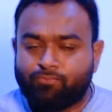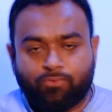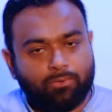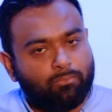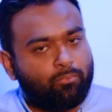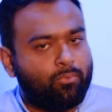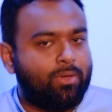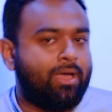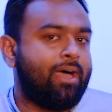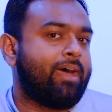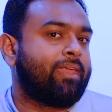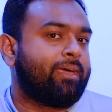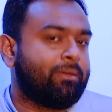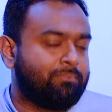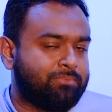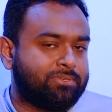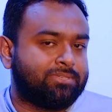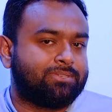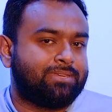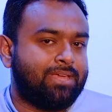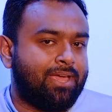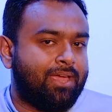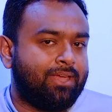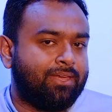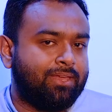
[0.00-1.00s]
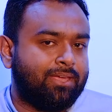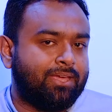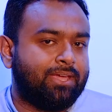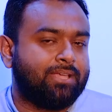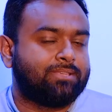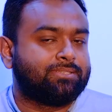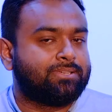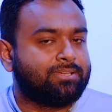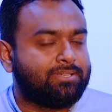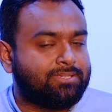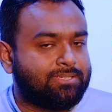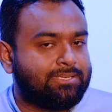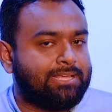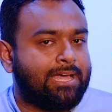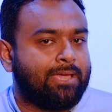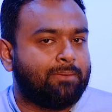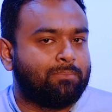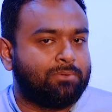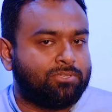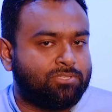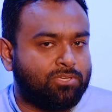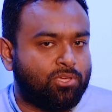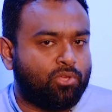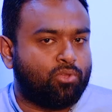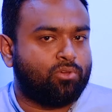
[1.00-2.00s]
From where I'm standing as a
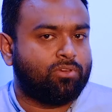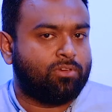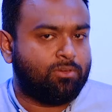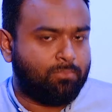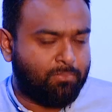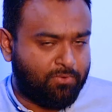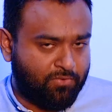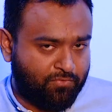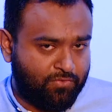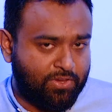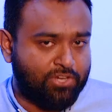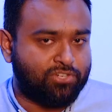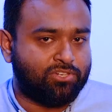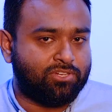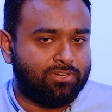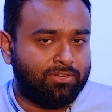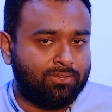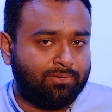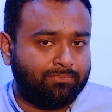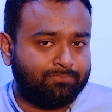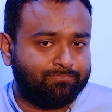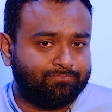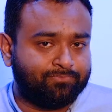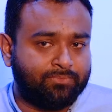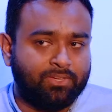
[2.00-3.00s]
cybersecurity professional,